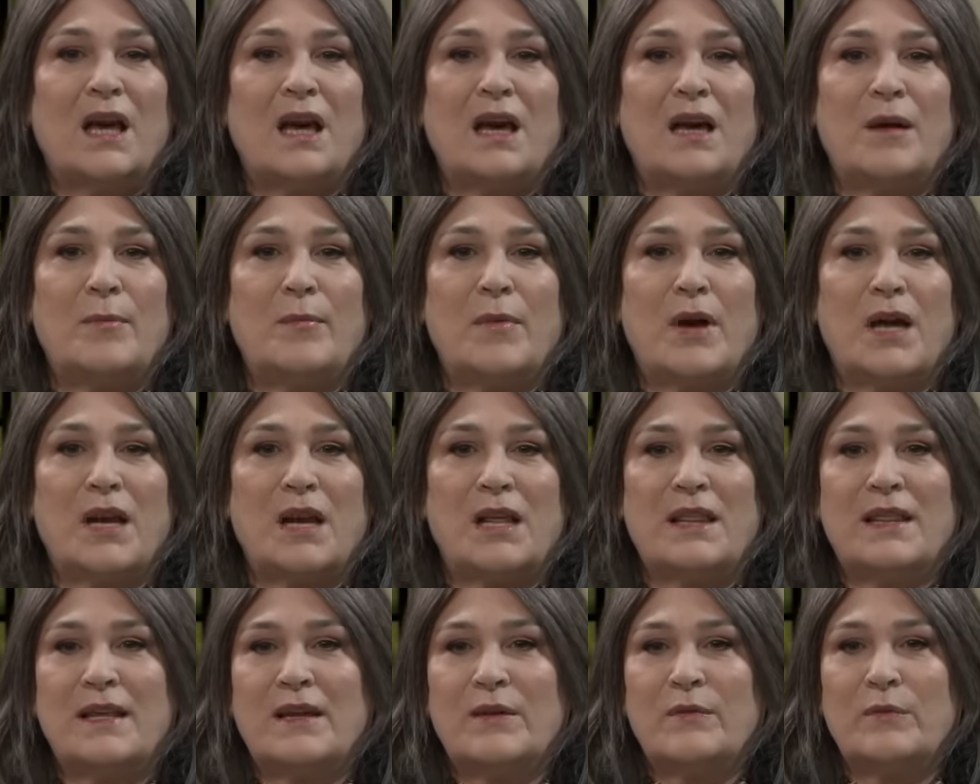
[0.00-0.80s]
And
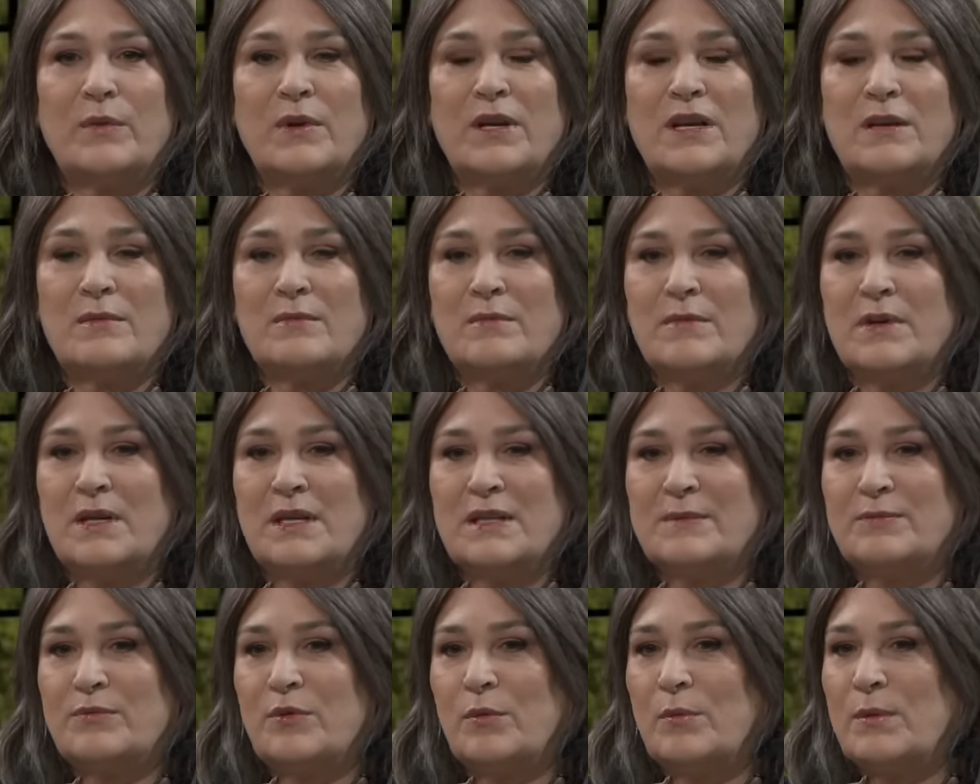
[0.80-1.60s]
I think William
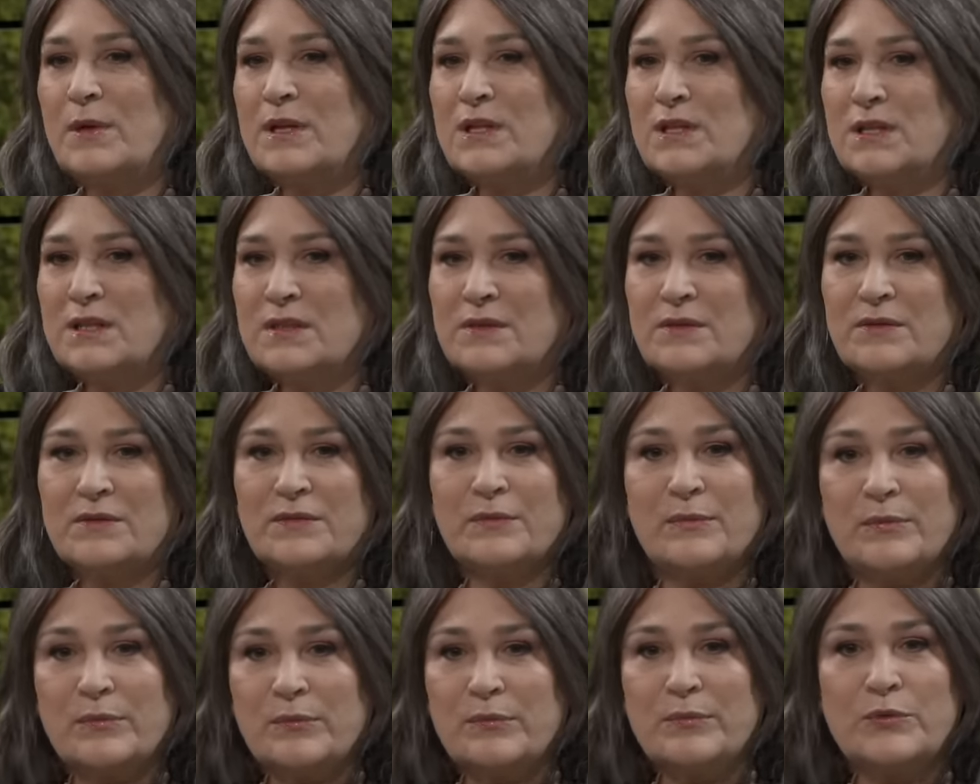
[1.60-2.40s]
is probably just sort
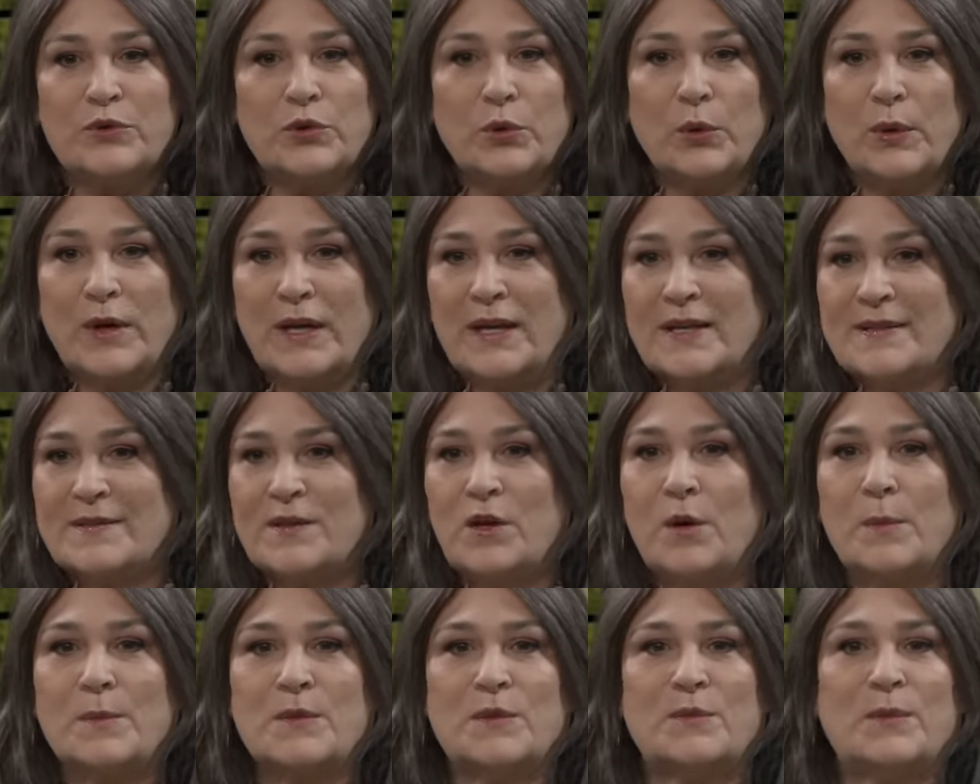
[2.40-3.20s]
of drawing his
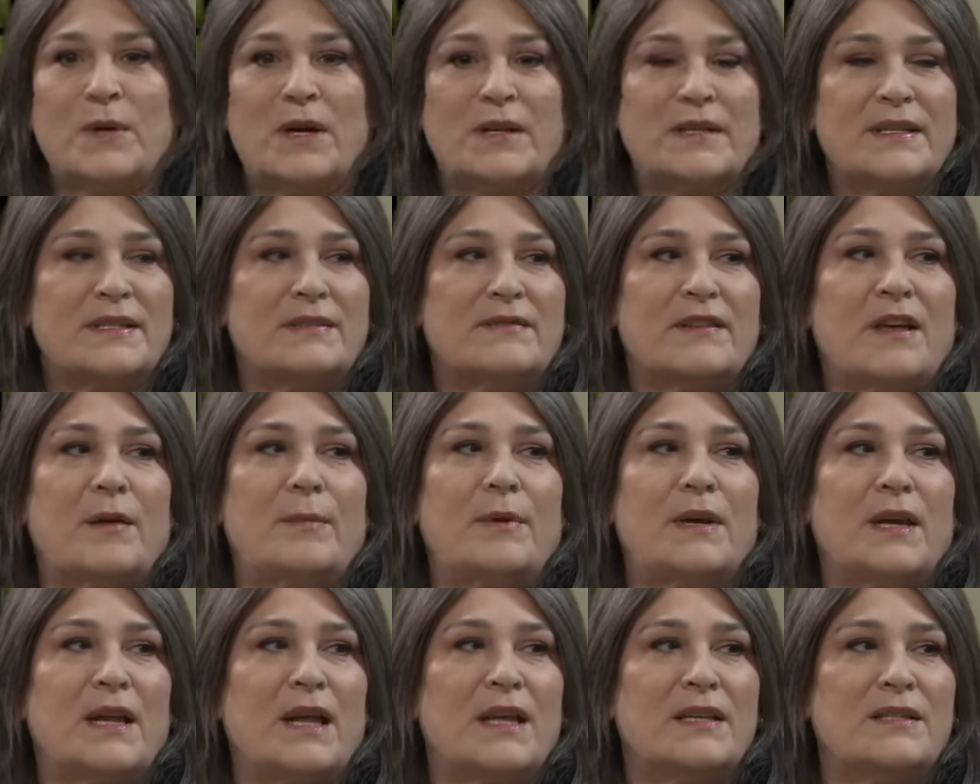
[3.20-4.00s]
arms around his family,